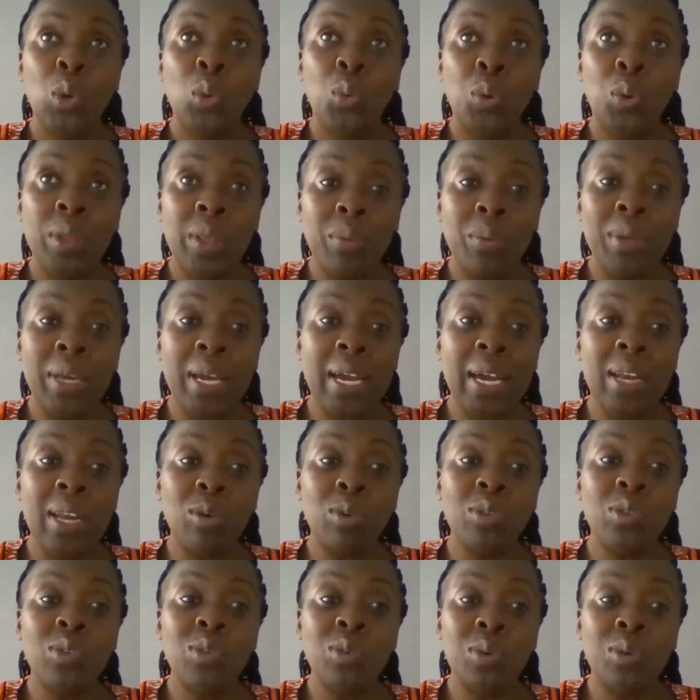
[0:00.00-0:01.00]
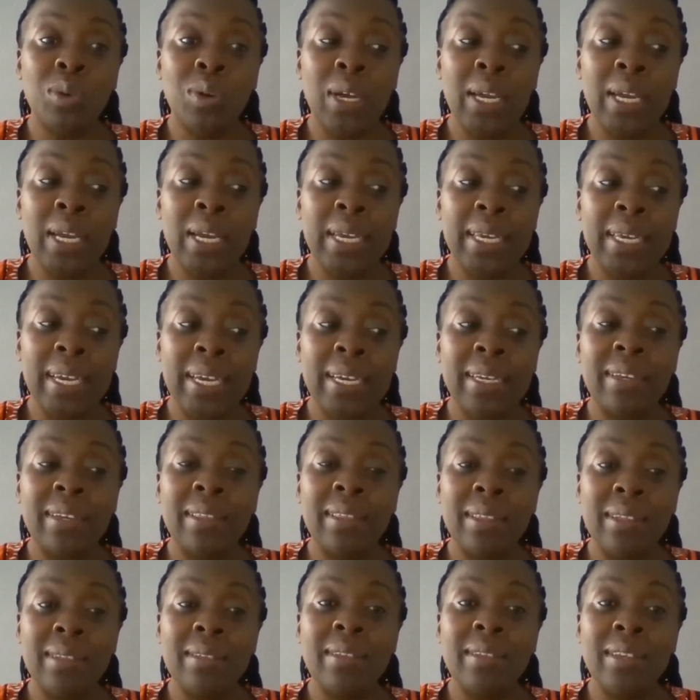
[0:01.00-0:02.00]
whether we can also get
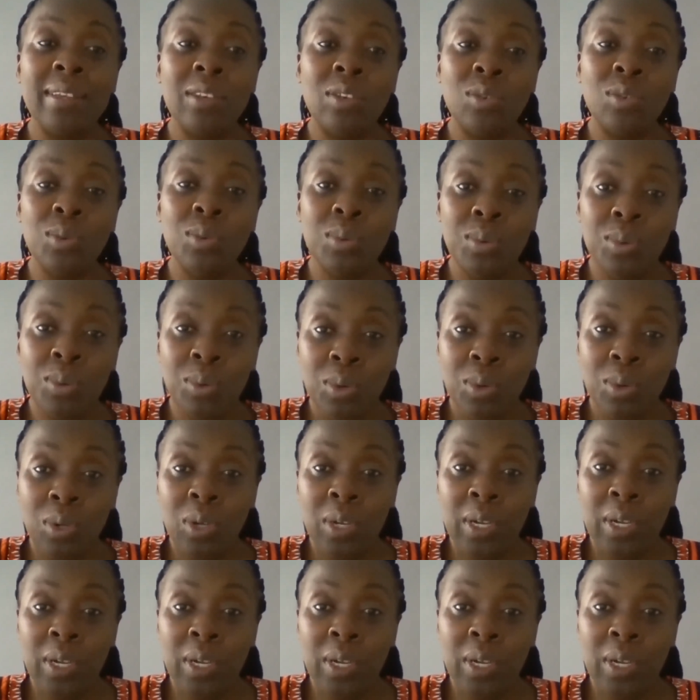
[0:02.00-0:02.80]
this into